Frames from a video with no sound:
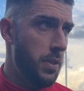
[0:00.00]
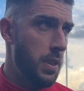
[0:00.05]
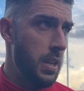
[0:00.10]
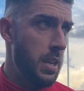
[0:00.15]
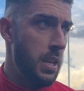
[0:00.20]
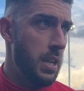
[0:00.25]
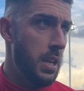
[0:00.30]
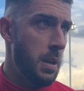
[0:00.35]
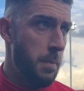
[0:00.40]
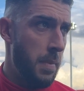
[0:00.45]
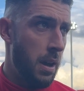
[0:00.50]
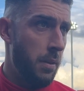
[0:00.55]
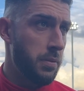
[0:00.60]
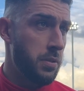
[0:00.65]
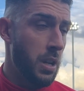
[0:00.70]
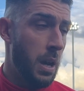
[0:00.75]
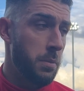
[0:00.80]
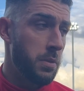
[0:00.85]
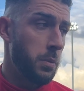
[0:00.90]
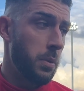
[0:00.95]
the amount of
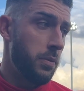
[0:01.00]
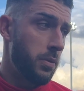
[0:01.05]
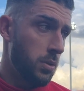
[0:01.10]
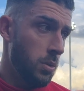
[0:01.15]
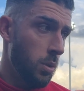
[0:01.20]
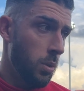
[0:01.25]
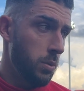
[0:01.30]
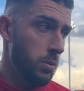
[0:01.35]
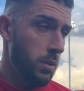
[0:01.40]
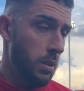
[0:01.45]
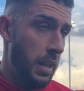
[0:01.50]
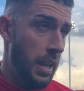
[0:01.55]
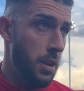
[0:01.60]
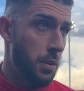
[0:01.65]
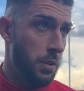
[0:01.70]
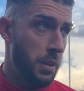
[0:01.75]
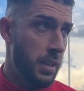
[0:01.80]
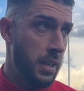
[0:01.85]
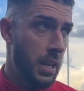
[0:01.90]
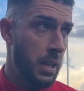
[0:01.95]
times that we've scored late
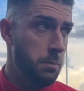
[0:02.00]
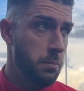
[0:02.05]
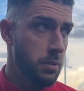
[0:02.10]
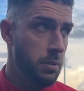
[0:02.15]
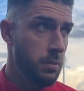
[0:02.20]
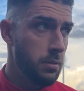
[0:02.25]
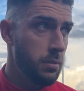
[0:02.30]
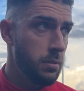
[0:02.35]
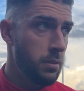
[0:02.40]
on in games.